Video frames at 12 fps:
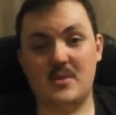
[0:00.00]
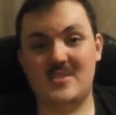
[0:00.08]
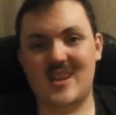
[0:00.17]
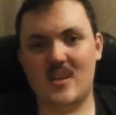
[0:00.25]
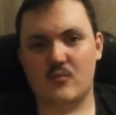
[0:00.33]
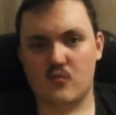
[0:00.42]

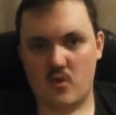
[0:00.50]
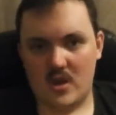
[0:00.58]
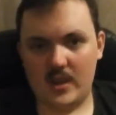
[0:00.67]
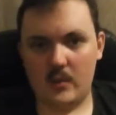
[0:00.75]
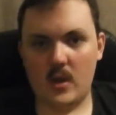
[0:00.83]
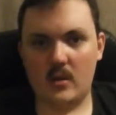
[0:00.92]
started
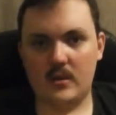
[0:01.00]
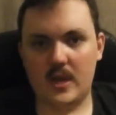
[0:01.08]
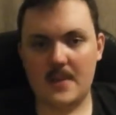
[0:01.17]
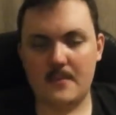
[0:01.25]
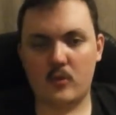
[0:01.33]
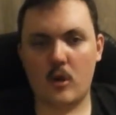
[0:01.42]
really well.
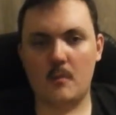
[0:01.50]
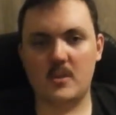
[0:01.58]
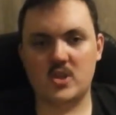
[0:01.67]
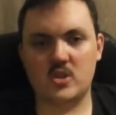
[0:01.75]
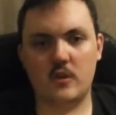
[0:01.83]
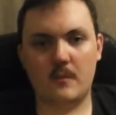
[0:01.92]
He
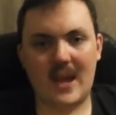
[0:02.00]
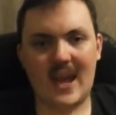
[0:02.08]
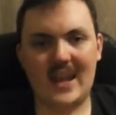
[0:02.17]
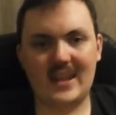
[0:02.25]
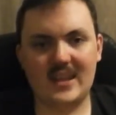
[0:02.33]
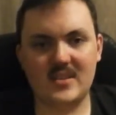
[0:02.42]
prohibitioned off my
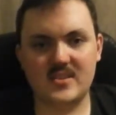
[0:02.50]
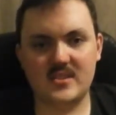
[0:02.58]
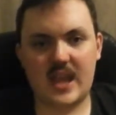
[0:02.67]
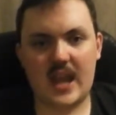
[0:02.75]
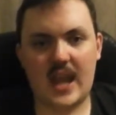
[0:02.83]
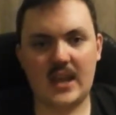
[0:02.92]
alias,
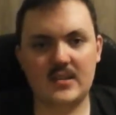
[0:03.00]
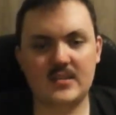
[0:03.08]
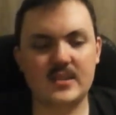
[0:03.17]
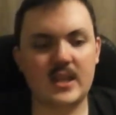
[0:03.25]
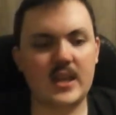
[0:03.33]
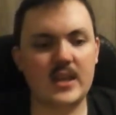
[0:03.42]
and
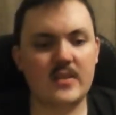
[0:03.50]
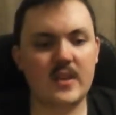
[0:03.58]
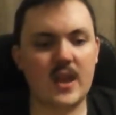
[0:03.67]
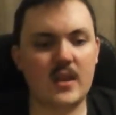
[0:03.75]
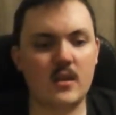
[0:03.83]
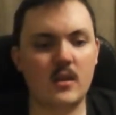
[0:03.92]
he
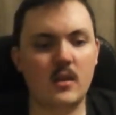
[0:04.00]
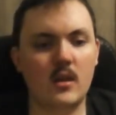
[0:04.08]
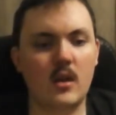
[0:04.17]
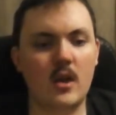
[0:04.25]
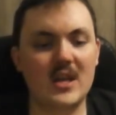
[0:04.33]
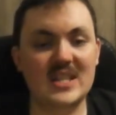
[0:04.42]
then
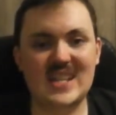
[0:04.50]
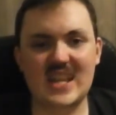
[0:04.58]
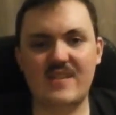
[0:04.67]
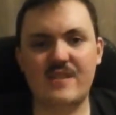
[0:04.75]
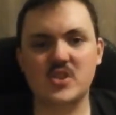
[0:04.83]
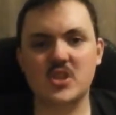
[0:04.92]

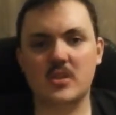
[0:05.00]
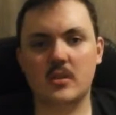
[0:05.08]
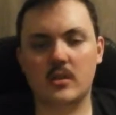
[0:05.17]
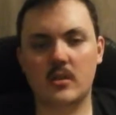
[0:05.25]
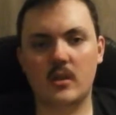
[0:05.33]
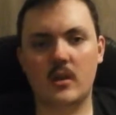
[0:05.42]
defissured,
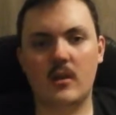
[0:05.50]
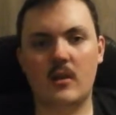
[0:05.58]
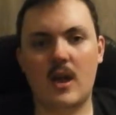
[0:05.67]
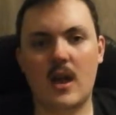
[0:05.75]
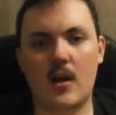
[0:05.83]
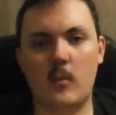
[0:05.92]

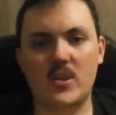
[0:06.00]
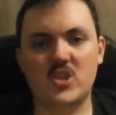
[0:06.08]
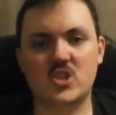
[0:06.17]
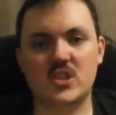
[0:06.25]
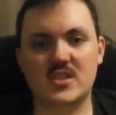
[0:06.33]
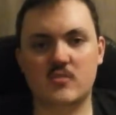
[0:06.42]

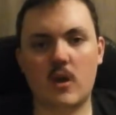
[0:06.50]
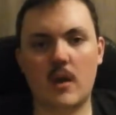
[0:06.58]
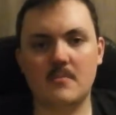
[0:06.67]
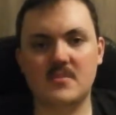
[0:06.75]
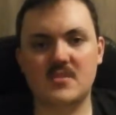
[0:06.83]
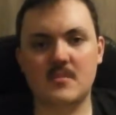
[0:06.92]
which
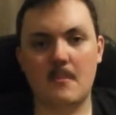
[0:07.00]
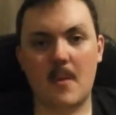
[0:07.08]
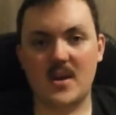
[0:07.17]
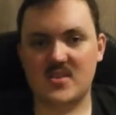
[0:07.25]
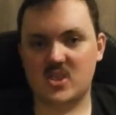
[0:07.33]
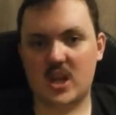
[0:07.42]
disrupts
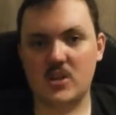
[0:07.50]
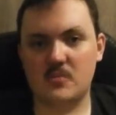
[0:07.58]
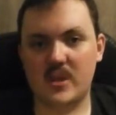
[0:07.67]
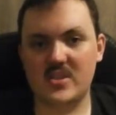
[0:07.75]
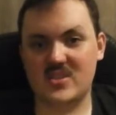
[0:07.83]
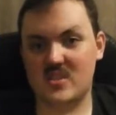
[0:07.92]
mass change
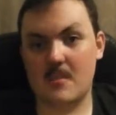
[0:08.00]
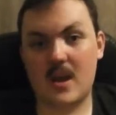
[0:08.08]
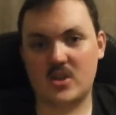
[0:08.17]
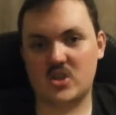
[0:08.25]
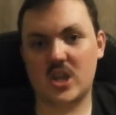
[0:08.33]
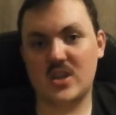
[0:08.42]
plays, because the
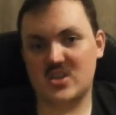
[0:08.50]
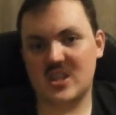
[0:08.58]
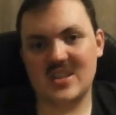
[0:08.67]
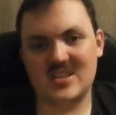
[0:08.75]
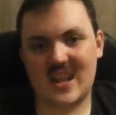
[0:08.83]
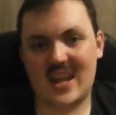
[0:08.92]
mass change
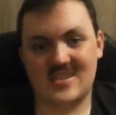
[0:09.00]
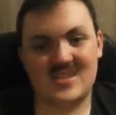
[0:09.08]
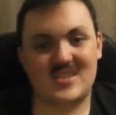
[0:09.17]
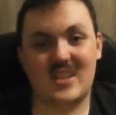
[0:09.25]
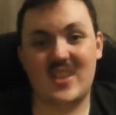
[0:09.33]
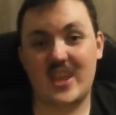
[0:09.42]
states that it has to
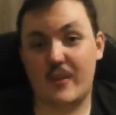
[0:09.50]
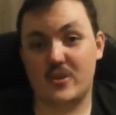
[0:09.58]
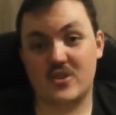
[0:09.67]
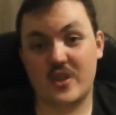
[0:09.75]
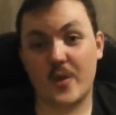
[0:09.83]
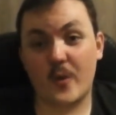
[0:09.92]
send the hero
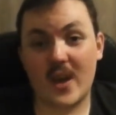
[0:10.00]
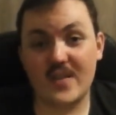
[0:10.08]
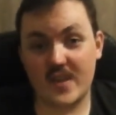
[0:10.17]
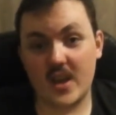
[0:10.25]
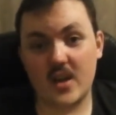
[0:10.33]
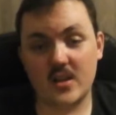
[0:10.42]
to the
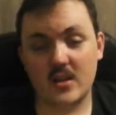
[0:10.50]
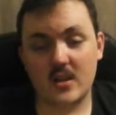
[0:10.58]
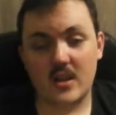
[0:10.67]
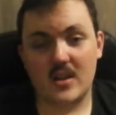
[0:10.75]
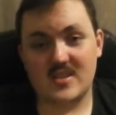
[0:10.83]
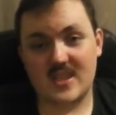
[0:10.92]
graveyard,
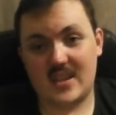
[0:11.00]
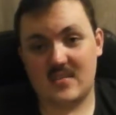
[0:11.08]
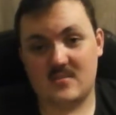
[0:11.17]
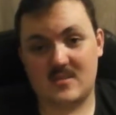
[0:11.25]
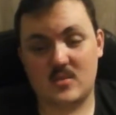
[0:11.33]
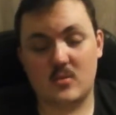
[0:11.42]
so
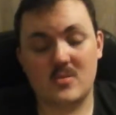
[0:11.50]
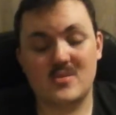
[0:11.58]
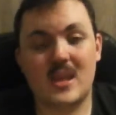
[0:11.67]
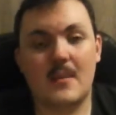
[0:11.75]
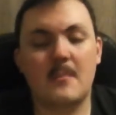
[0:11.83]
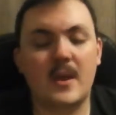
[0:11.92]
that screws
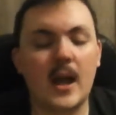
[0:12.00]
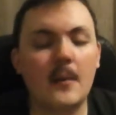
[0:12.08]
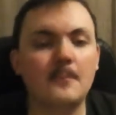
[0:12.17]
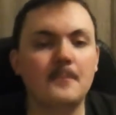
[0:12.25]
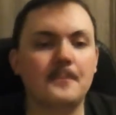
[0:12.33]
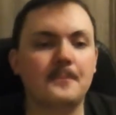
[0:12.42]
that bit
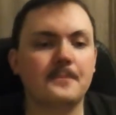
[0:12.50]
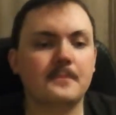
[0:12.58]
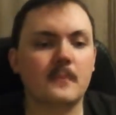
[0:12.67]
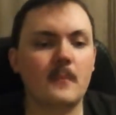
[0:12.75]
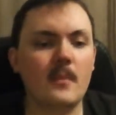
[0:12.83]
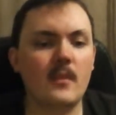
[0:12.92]
up.
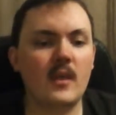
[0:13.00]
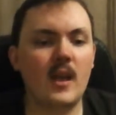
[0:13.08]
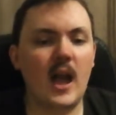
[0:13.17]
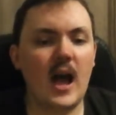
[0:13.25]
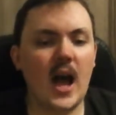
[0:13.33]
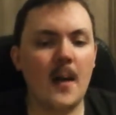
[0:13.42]

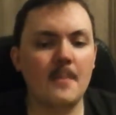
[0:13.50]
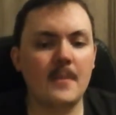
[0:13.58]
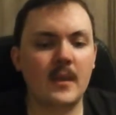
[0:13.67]
Yeah,